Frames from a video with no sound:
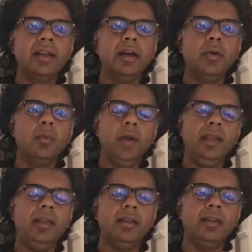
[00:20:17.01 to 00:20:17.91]
a
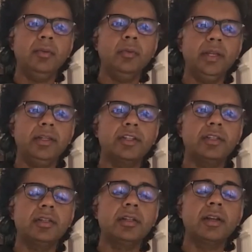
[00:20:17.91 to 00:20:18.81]
way in
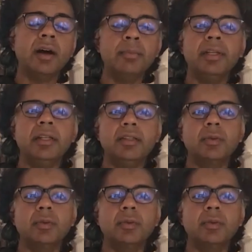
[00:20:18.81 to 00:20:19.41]
which companies